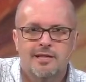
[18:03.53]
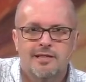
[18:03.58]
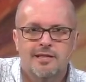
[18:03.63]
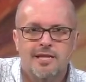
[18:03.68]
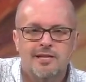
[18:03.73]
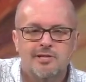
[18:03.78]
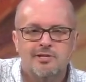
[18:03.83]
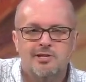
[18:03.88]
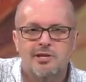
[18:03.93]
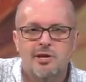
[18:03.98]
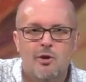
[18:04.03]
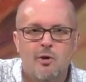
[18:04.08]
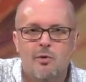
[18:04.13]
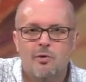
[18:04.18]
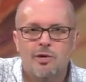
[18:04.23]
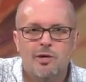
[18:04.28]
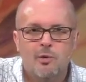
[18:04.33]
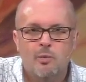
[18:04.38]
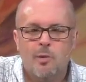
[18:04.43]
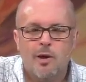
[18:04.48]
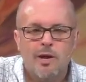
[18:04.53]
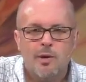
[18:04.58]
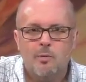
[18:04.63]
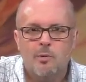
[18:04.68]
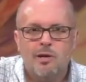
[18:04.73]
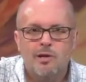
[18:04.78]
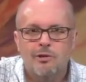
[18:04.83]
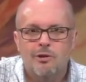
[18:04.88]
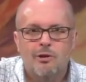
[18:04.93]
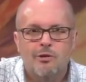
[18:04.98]
That's the only way
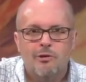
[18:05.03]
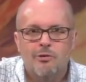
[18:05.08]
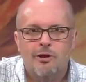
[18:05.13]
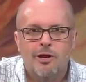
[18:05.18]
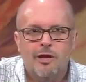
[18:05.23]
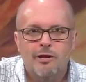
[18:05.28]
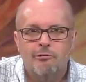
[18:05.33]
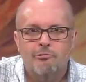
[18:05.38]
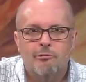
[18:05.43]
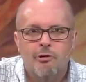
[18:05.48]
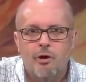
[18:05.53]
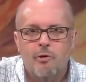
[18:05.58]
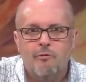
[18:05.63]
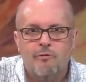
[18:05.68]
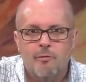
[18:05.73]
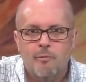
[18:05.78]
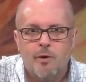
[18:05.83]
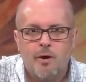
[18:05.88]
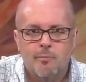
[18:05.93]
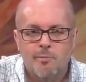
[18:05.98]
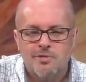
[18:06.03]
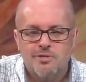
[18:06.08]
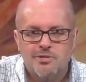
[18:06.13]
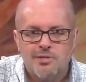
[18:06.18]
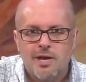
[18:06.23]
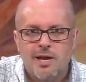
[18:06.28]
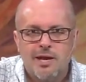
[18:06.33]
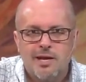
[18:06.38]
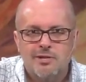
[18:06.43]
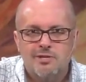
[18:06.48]
we learn and grow from our
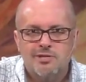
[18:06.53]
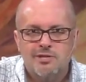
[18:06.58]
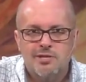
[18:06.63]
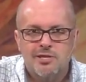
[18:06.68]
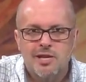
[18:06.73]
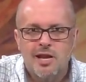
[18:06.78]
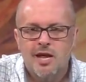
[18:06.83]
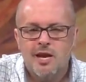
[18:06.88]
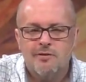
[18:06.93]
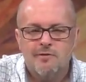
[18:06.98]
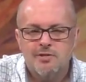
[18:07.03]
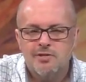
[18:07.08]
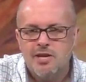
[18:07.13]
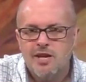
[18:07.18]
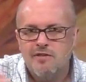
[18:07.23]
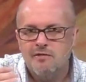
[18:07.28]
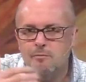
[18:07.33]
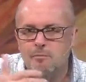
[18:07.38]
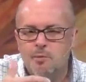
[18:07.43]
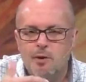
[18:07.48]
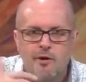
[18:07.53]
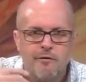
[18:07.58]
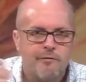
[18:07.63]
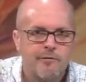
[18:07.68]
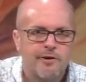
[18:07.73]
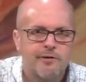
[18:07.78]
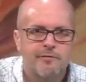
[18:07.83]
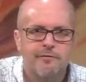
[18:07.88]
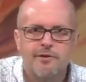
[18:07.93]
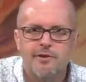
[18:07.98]
mistakes. None of us have
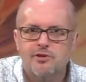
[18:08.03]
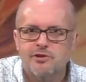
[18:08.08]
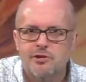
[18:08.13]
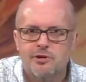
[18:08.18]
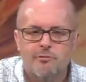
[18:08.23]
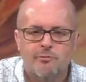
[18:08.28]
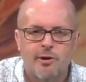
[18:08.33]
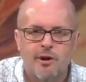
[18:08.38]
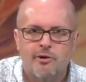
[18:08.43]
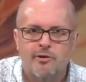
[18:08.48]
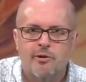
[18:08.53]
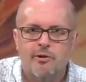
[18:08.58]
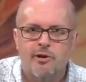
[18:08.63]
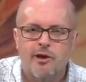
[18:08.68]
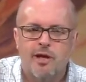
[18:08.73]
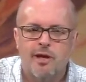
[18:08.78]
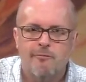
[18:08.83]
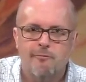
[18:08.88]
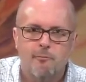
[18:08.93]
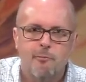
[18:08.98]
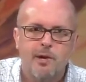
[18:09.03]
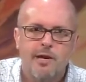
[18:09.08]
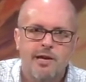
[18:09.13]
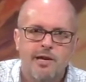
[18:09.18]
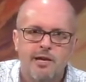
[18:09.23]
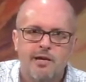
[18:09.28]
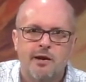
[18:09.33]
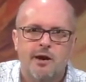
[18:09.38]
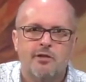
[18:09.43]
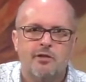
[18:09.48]
perfect vision around our life. We
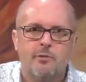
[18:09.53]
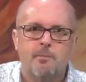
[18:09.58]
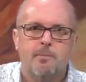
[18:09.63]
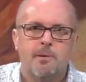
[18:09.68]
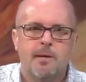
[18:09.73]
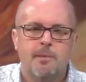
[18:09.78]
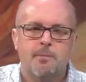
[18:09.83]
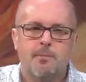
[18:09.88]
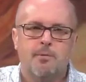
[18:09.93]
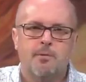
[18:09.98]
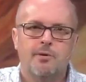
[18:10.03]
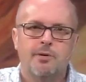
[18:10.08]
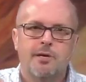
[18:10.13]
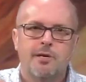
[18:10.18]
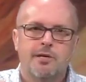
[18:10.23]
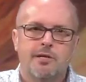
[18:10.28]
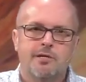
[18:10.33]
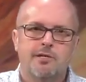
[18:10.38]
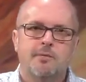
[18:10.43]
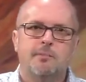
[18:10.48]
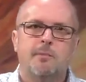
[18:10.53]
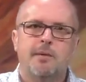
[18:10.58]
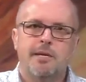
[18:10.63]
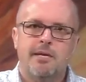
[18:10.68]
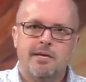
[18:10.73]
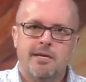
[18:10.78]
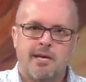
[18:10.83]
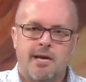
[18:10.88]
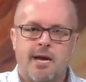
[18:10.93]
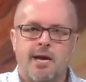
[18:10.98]
need other people to
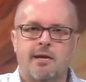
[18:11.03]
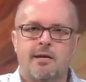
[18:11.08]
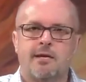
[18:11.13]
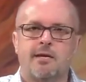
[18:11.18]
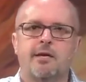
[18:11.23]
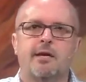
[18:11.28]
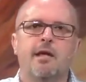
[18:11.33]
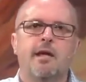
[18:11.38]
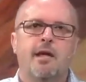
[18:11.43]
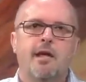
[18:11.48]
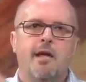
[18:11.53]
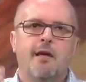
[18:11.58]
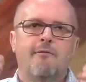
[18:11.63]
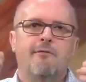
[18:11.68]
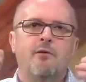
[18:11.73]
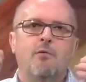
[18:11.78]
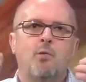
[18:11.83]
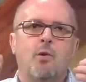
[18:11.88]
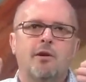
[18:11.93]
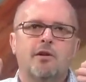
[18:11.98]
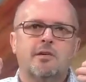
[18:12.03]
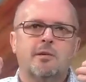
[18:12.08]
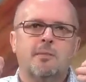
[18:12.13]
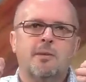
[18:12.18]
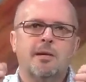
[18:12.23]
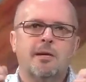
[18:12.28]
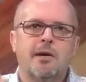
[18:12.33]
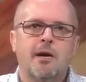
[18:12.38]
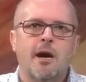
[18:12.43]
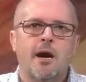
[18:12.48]
be candid. If you want to
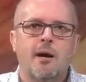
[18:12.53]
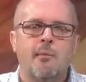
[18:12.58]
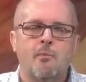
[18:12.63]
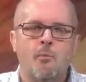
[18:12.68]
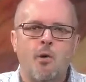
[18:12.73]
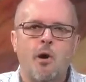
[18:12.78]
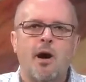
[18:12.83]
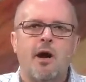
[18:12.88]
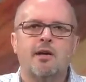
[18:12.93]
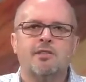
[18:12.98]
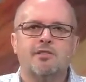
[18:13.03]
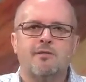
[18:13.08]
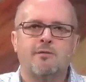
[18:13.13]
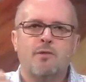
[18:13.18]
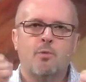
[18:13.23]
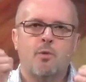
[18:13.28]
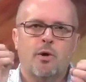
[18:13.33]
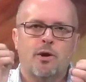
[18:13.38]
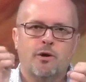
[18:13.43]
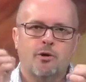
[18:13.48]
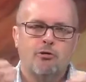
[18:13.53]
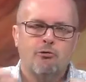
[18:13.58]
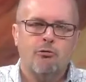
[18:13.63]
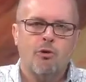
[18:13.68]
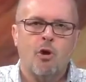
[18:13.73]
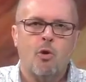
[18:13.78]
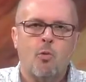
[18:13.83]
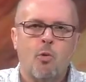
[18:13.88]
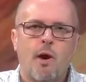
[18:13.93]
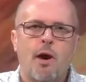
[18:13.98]
become wise, if you want to
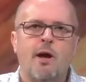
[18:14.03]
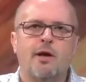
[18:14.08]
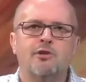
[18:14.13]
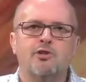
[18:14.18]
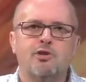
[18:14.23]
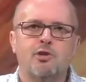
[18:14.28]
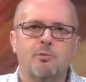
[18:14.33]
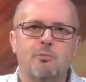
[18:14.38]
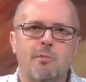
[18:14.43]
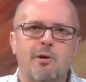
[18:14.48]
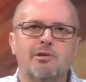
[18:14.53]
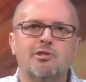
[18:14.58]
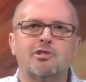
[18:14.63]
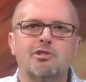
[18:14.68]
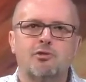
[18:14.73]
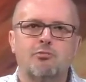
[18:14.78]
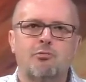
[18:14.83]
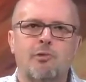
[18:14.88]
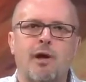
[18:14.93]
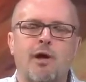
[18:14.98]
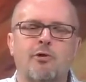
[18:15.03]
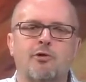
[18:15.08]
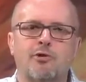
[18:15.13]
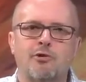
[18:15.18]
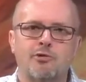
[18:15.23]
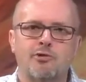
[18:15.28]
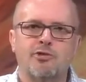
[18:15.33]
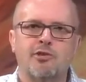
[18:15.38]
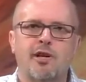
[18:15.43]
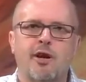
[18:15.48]
grow wise, you must surround
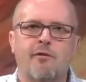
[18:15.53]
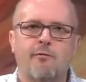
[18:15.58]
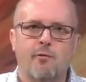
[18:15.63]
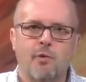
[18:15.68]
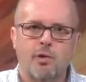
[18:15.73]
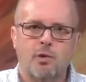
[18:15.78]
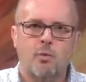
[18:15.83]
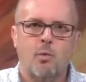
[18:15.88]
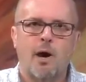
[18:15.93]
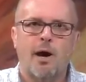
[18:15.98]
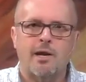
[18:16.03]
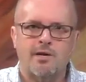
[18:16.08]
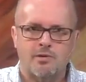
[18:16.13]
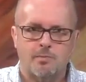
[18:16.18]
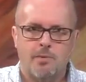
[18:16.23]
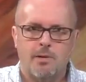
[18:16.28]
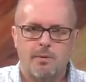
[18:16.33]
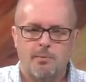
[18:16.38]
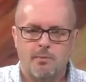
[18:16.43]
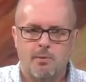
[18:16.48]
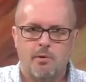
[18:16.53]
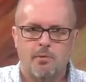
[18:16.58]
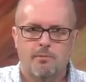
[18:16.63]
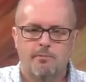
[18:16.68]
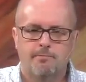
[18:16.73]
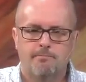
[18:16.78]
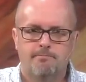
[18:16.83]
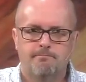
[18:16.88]
yourself with wise people.